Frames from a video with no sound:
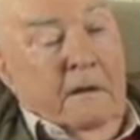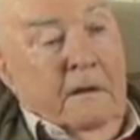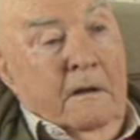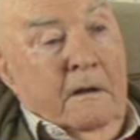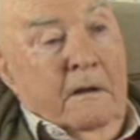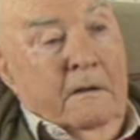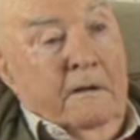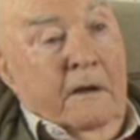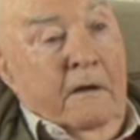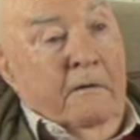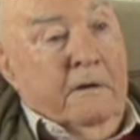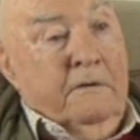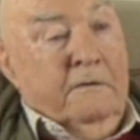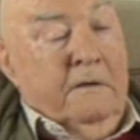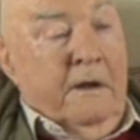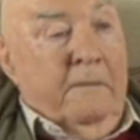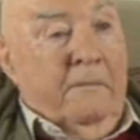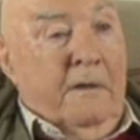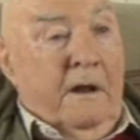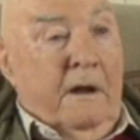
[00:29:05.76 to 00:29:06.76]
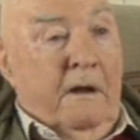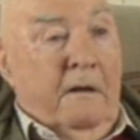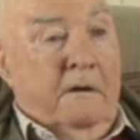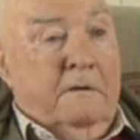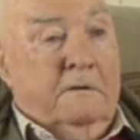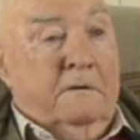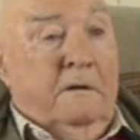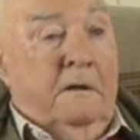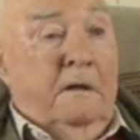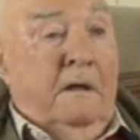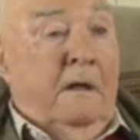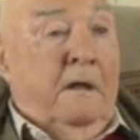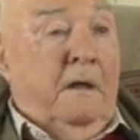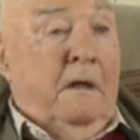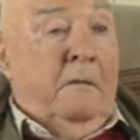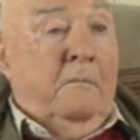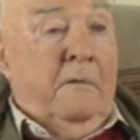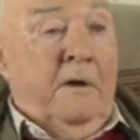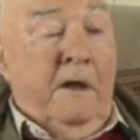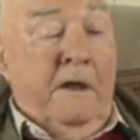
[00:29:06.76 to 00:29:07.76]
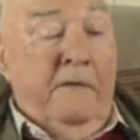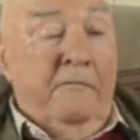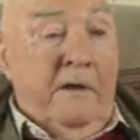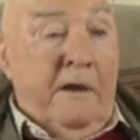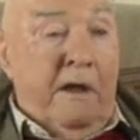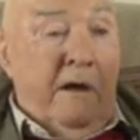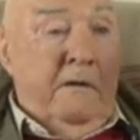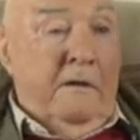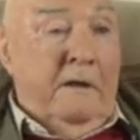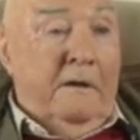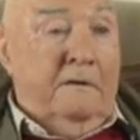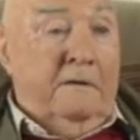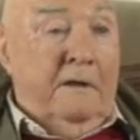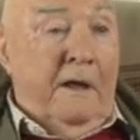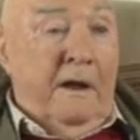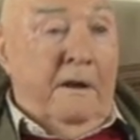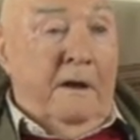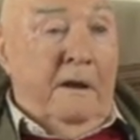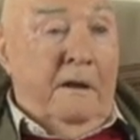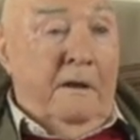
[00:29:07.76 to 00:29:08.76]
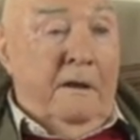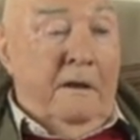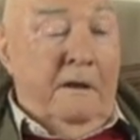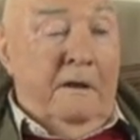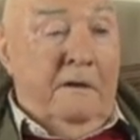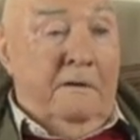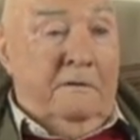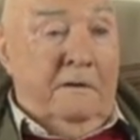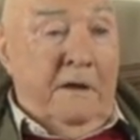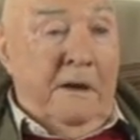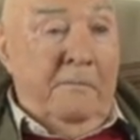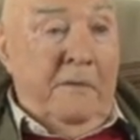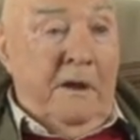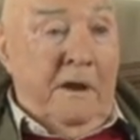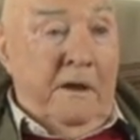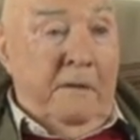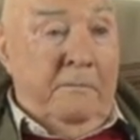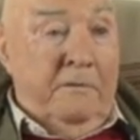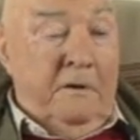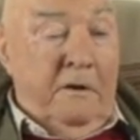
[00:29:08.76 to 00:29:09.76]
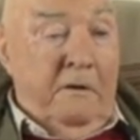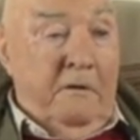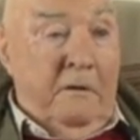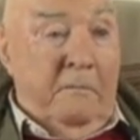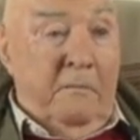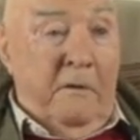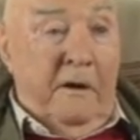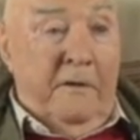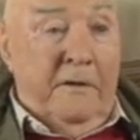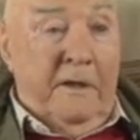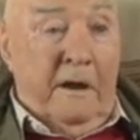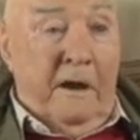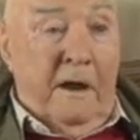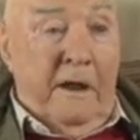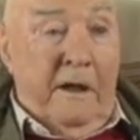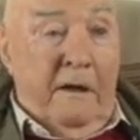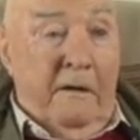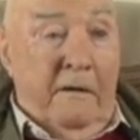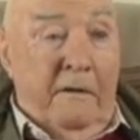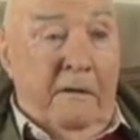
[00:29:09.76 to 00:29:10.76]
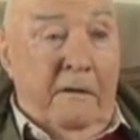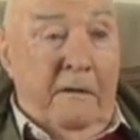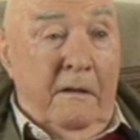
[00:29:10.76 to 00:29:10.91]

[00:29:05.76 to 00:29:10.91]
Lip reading: And so it's seemingly lost. But even though the sun is seemingly obscured by the cloud,